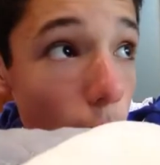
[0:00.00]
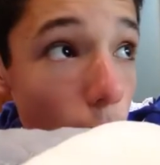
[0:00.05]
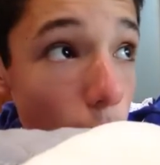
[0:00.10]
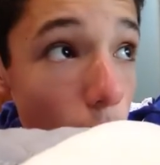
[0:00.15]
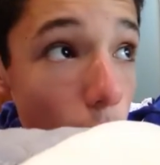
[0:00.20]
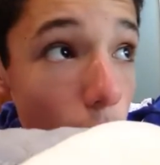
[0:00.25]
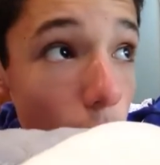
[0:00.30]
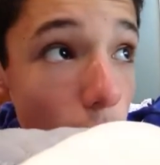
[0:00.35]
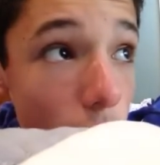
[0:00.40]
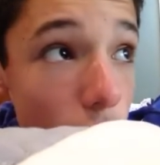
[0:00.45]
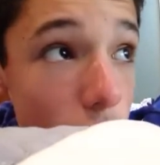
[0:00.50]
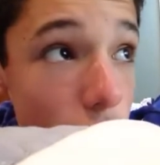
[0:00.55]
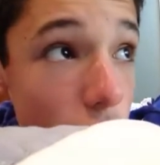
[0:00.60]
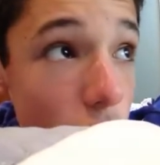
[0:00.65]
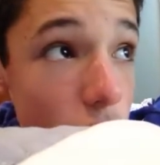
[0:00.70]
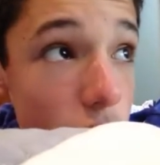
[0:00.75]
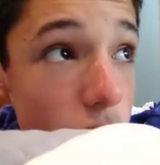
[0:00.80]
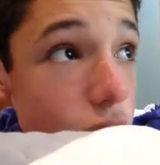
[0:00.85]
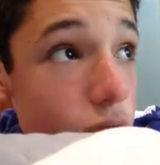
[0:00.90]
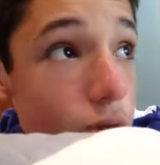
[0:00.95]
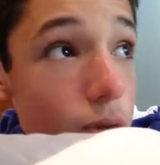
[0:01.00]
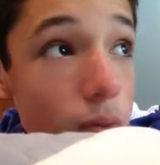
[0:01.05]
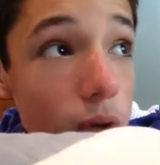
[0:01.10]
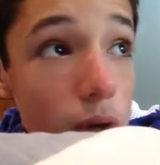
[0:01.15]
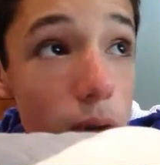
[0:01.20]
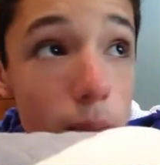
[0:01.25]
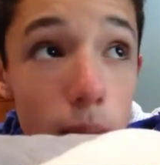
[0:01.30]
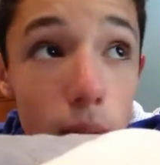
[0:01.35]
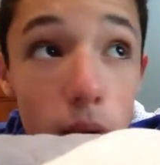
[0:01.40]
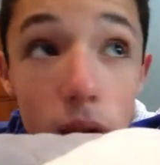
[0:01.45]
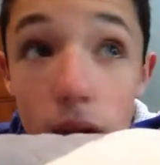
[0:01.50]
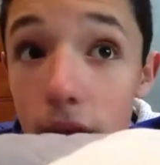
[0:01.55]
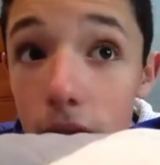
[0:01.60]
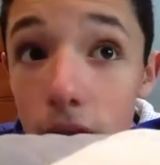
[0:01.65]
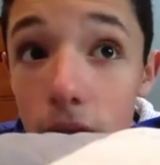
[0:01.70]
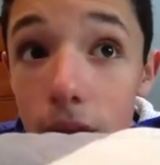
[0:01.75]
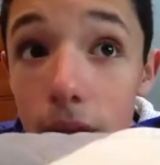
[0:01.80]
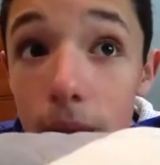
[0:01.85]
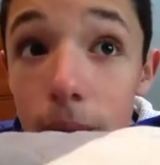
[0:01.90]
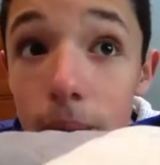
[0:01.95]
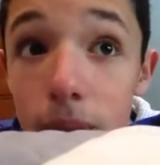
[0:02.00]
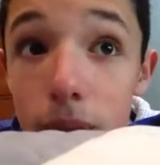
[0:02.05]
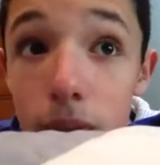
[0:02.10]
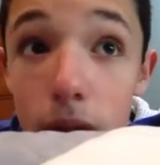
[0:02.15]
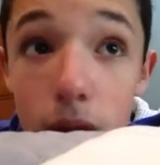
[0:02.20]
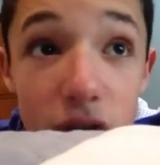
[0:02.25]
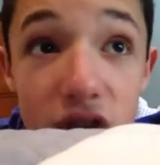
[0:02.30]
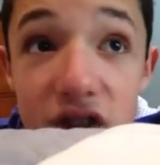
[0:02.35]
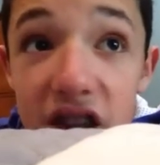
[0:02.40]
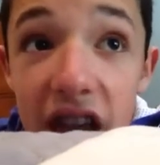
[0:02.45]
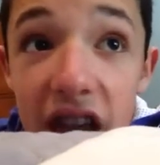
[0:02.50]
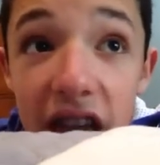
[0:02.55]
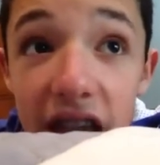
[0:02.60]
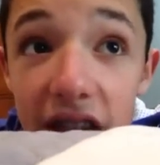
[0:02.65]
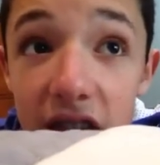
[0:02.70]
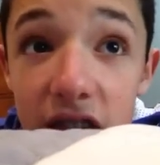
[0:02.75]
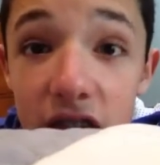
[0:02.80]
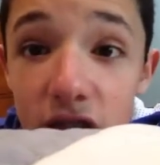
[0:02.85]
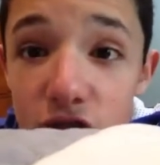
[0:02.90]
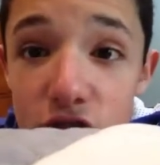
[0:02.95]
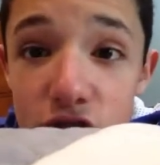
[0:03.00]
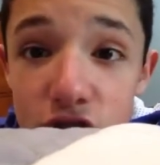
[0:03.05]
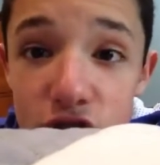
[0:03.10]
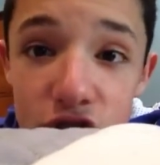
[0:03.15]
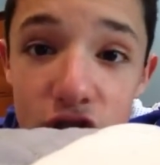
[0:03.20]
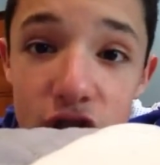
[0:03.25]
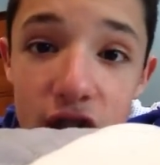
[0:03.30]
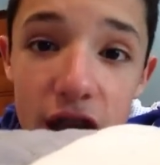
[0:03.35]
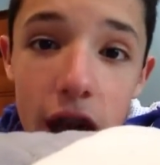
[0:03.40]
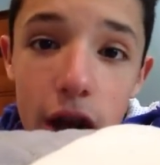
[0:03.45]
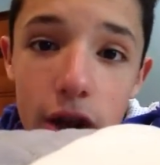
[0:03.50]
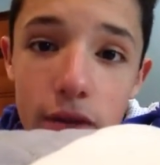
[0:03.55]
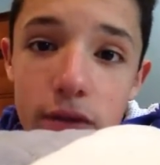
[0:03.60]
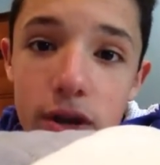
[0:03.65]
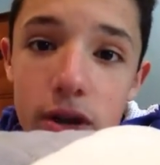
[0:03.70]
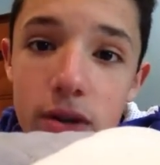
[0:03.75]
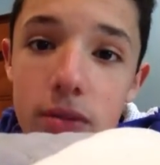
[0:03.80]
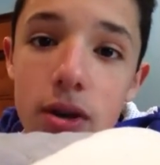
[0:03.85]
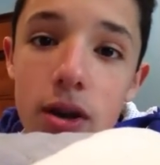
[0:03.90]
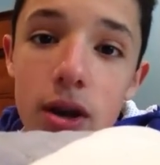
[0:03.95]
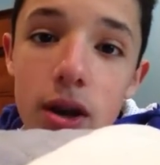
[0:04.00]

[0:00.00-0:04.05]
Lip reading: or just completely tanking the shit out of it.